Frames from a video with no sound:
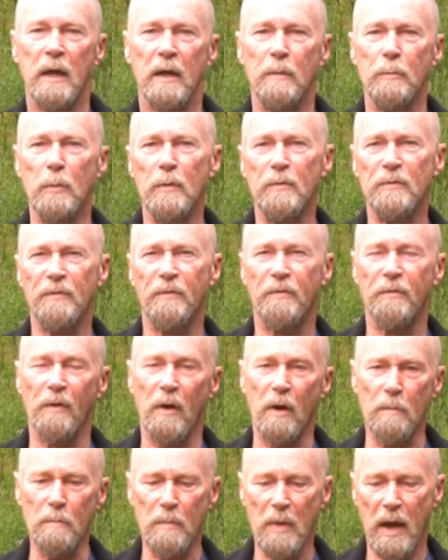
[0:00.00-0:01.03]
it moves
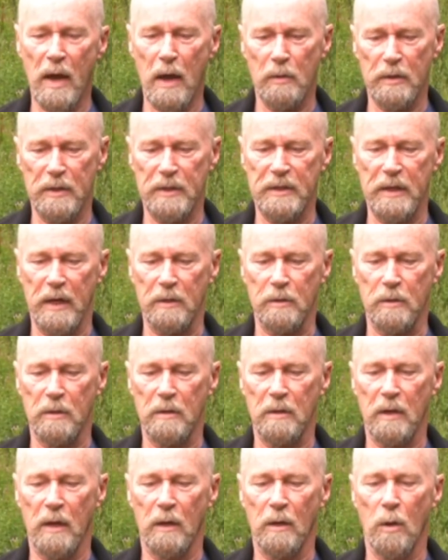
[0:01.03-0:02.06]
from our
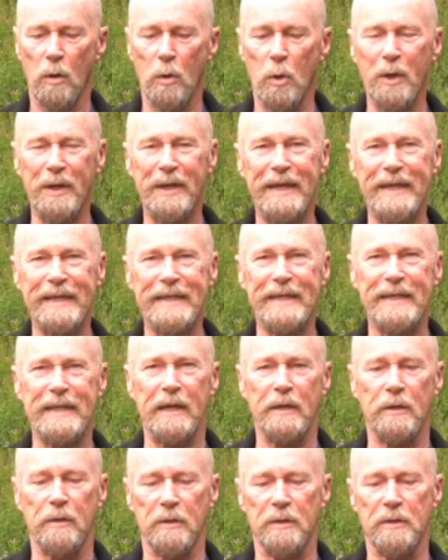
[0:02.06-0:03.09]
center and on its
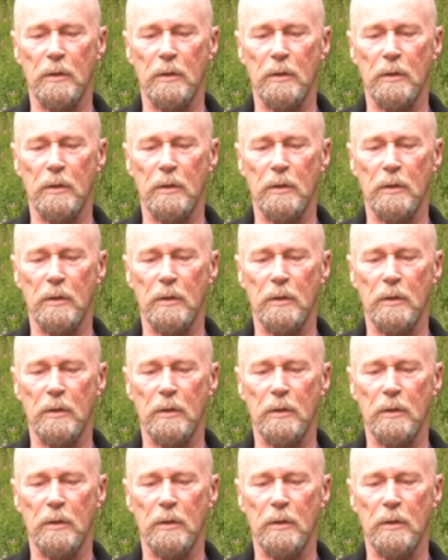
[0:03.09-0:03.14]
center.